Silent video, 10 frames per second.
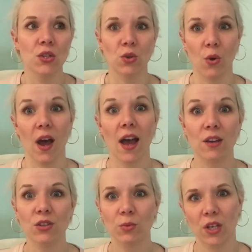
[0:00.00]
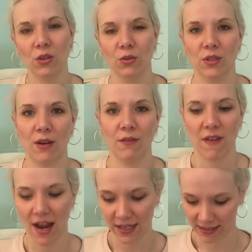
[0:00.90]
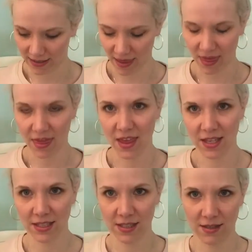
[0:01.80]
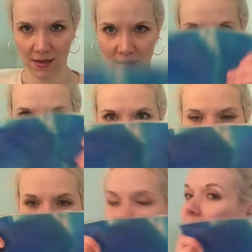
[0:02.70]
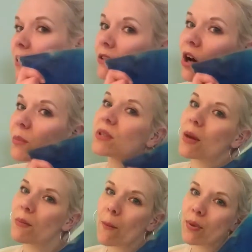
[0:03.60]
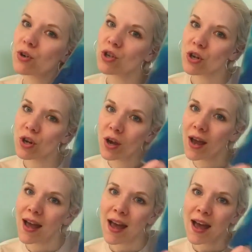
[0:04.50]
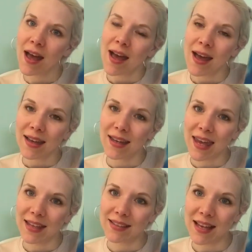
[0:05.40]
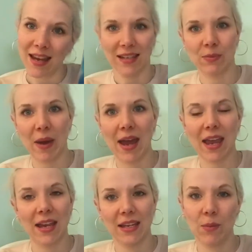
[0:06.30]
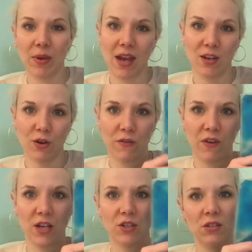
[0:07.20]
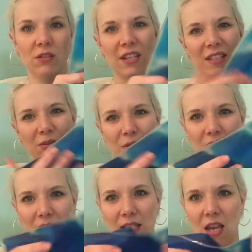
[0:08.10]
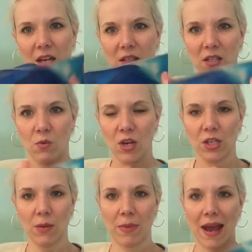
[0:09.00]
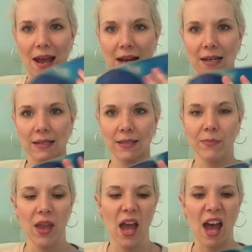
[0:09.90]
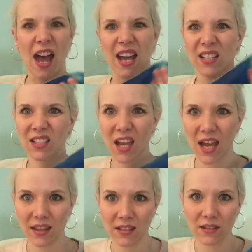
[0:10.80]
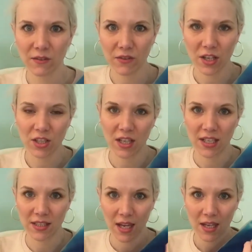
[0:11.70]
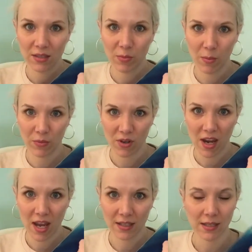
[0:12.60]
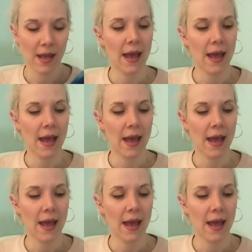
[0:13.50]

So how do we cool down fast? This top tip number two, get an ice pack and keep it in your fridge. So this is one of these kind of squishy packs. I actually had this in the fridge in case the kids bumped their head.